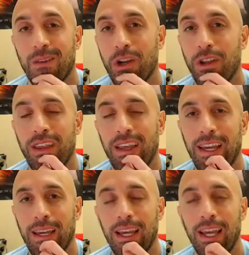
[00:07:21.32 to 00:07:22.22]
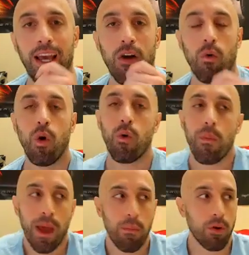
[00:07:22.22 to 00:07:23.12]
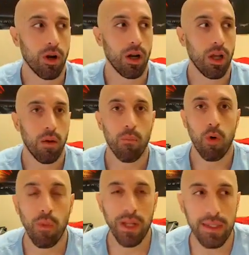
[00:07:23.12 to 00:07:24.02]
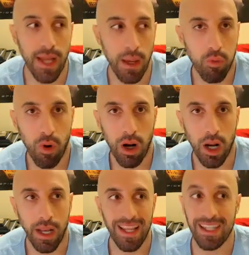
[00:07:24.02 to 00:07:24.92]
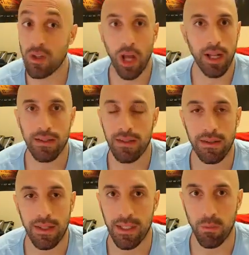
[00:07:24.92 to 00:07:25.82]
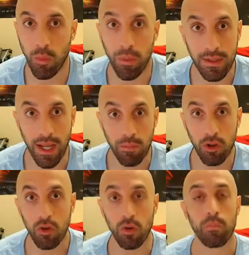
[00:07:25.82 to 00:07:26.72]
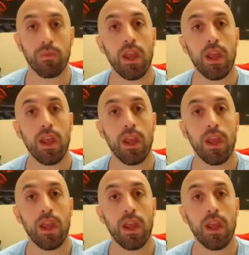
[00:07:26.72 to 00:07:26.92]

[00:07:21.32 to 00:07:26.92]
What do you think? Well, remember, Mobitz type 1 is not as disease as Mobitz type 2.